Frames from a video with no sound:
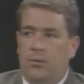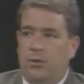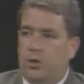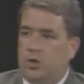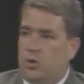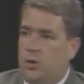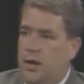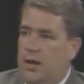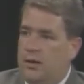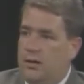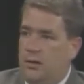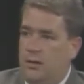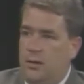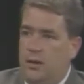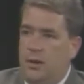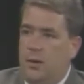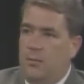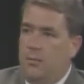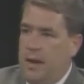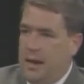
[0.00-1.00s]
They're trying to
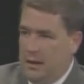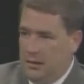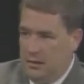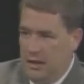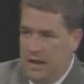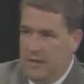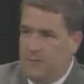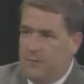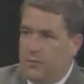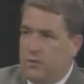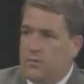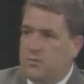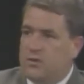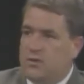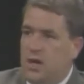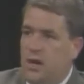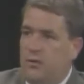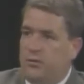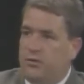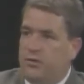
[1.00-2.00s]
make a life for
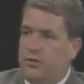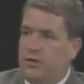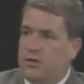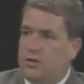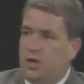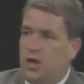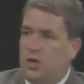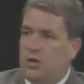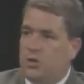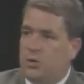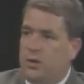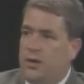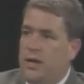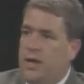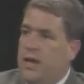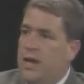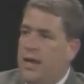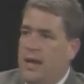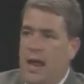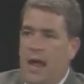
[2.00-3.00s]
themselves in this country.
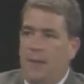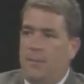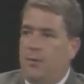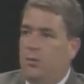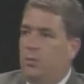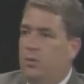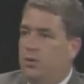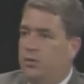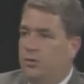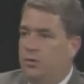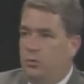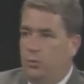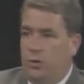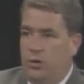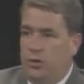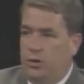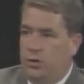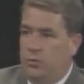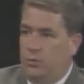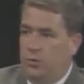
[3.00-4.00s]
It happened with
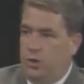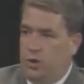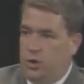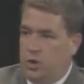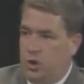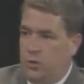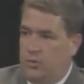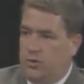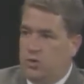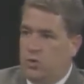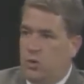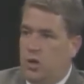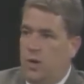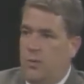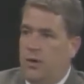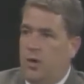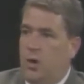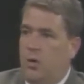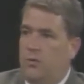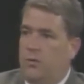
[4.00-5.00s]
when the Germans were
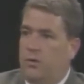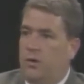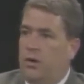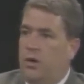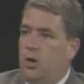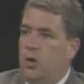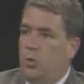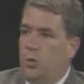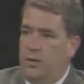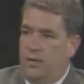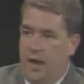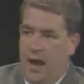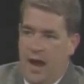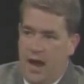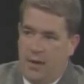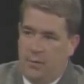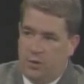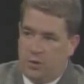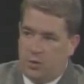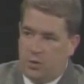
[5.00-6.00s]
coming over, when the
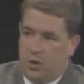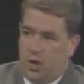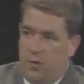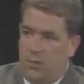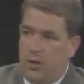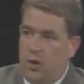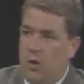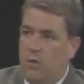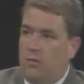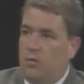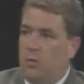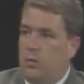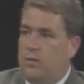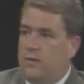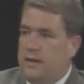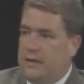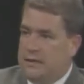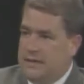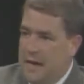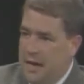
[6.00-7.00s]
Irish were coming over,
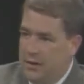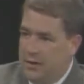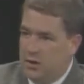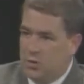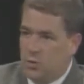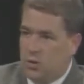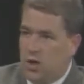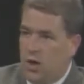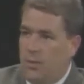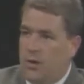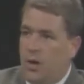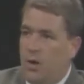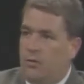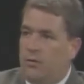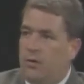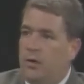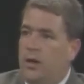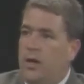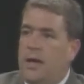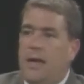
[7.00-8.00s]
when the Italians were coming
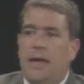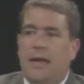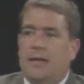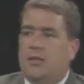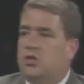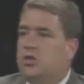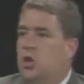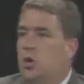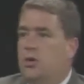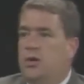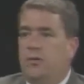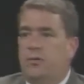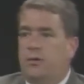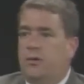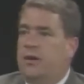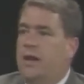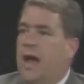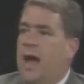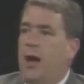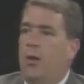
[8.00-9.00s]
over. It's no
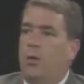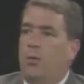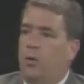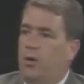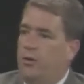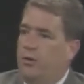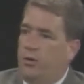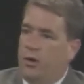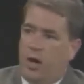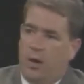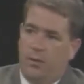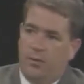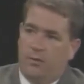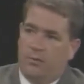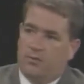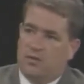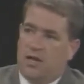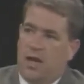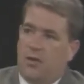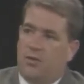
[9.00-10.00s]
different now whether they're coming
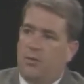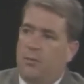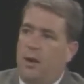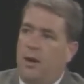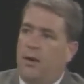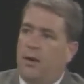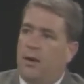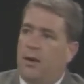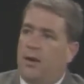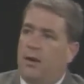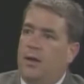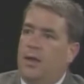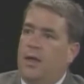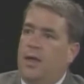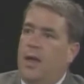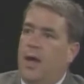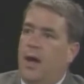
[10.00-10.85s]
from South America.